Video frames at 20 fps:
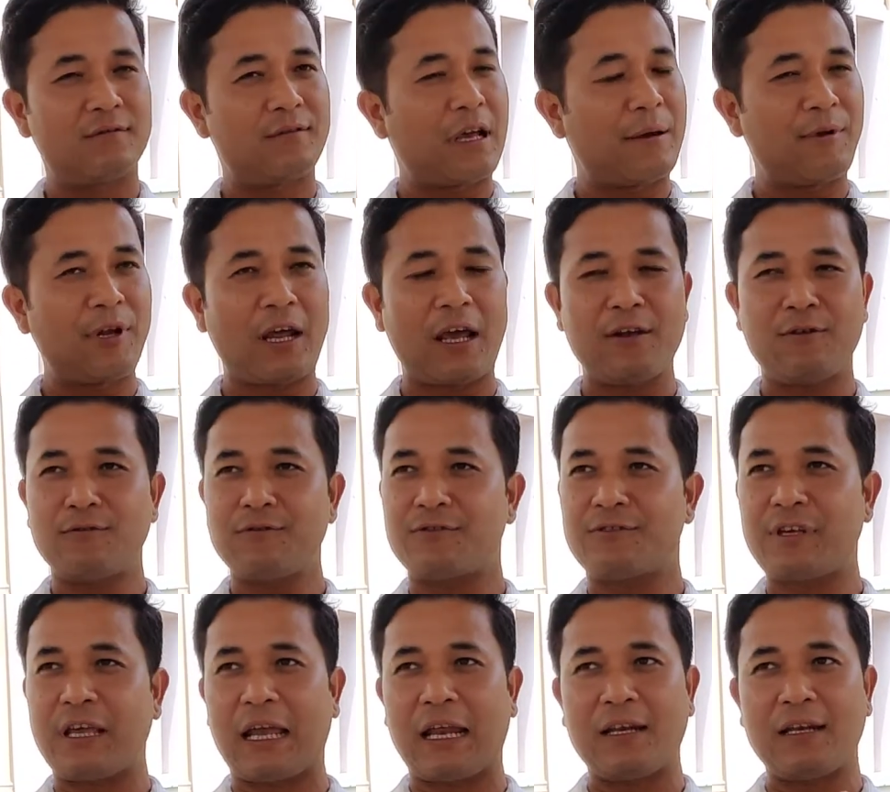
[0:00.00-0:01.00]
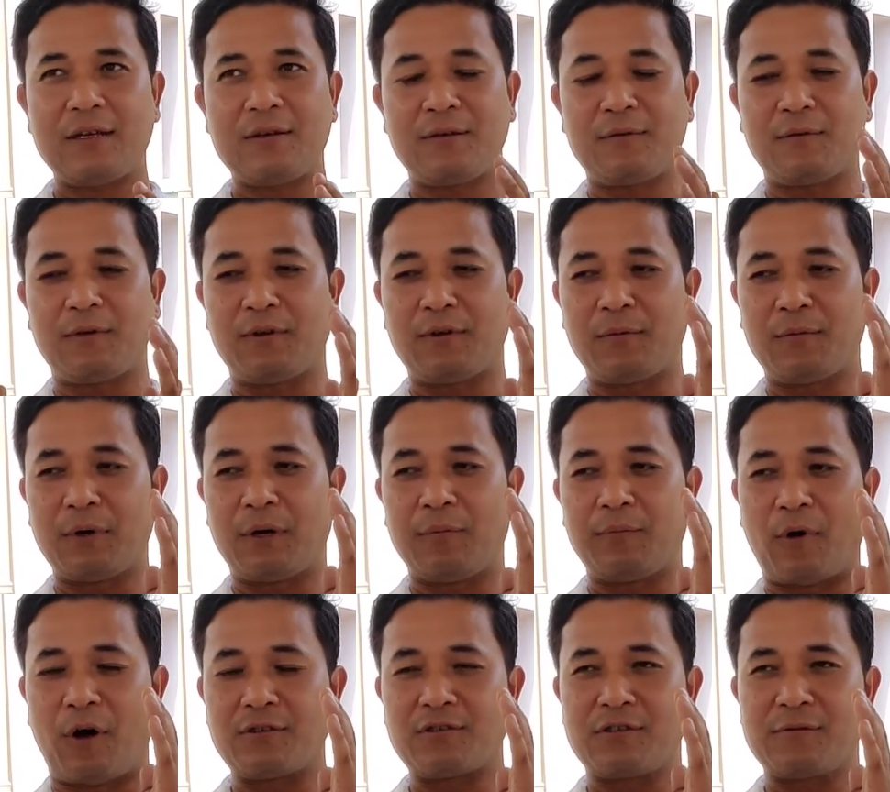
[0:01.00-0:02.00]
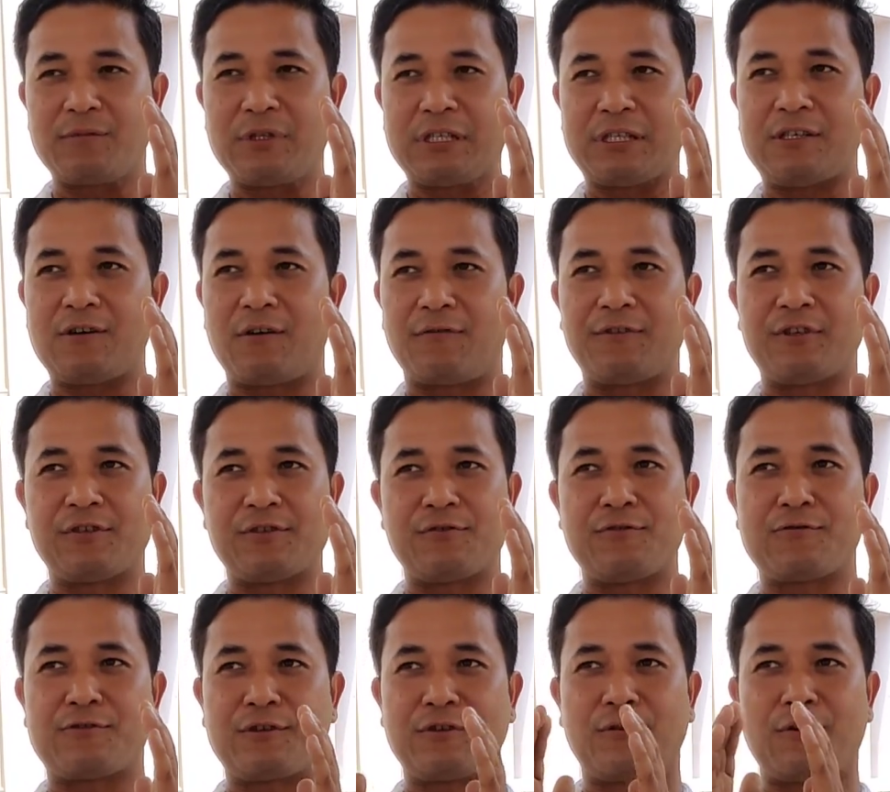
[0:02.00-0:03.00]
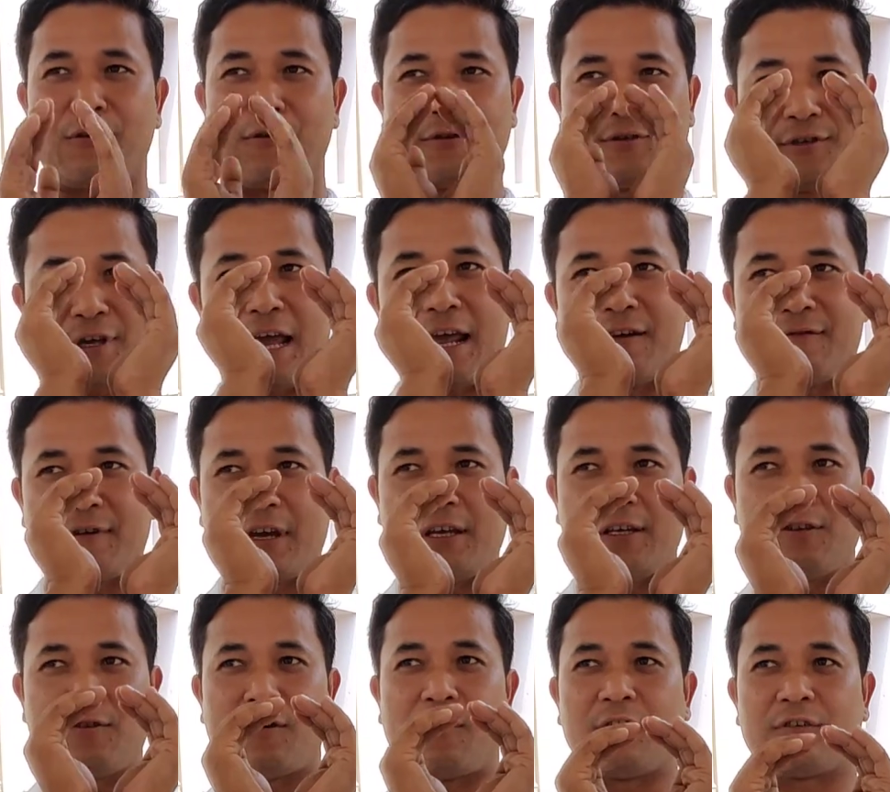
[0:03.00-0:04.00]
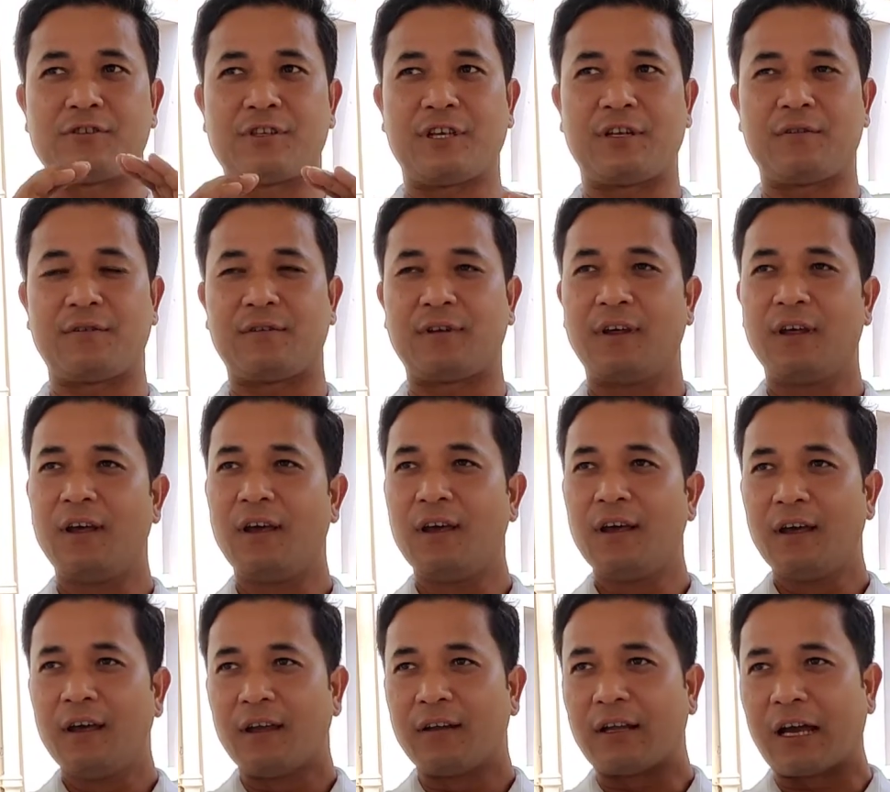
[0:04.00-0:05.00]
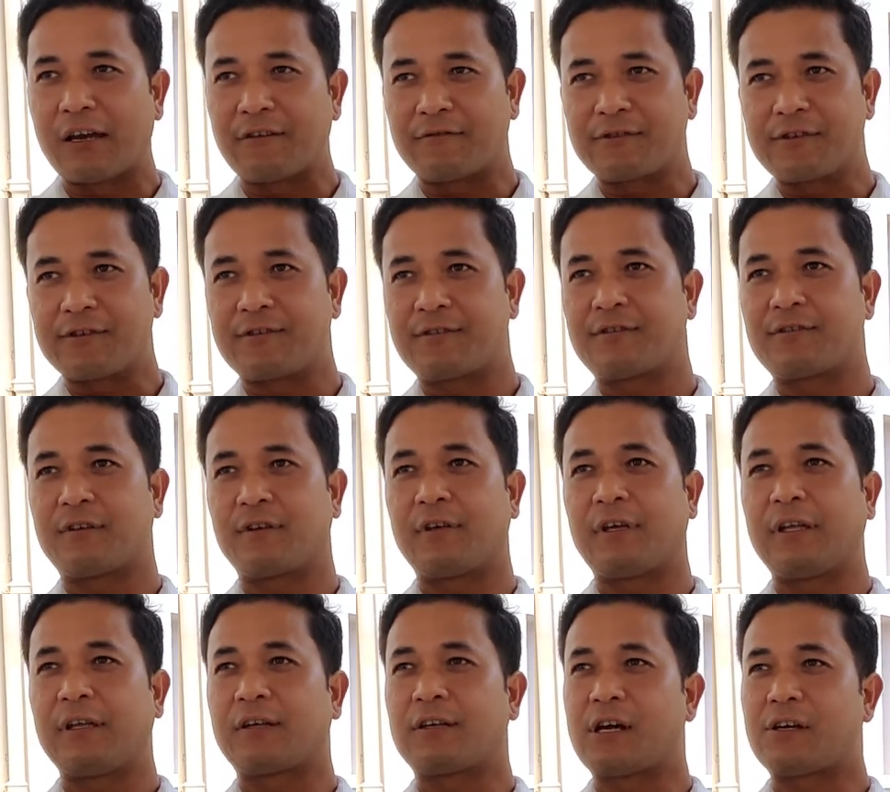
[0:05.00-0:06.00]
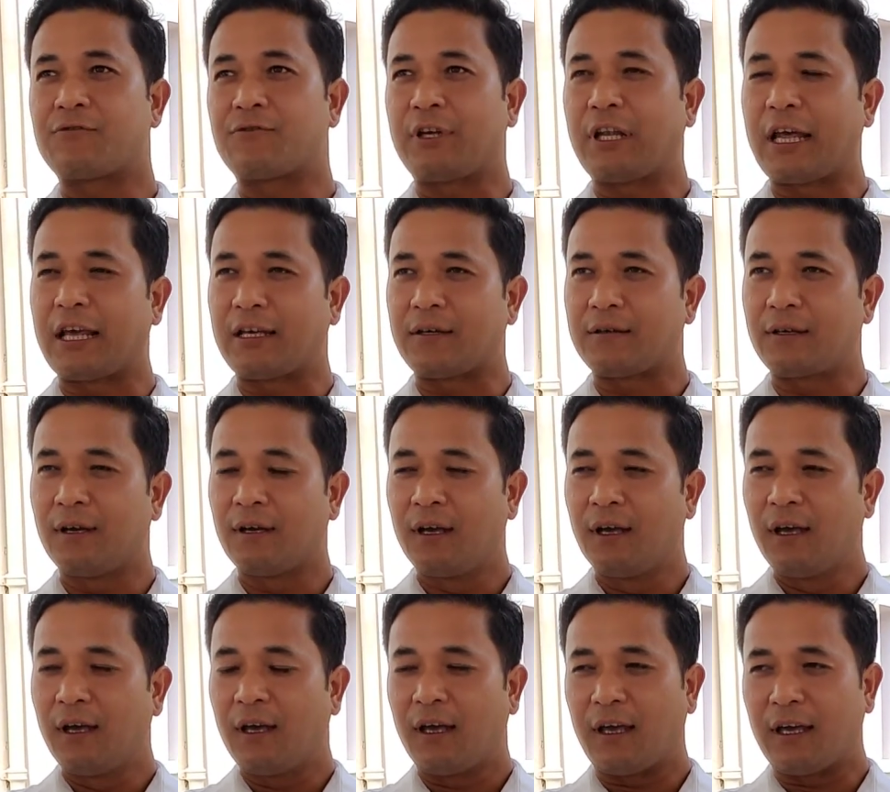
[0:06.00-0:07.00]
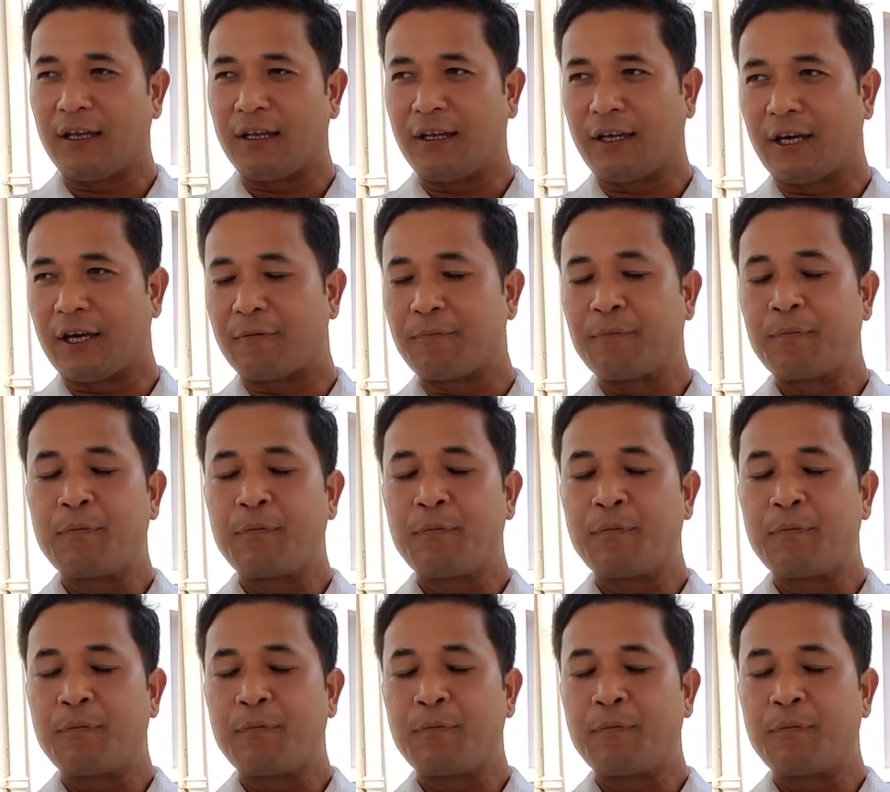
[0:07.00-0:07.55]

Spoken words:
I mean, I don't see any possibility of introducing those kind of ideology in diverse country like India.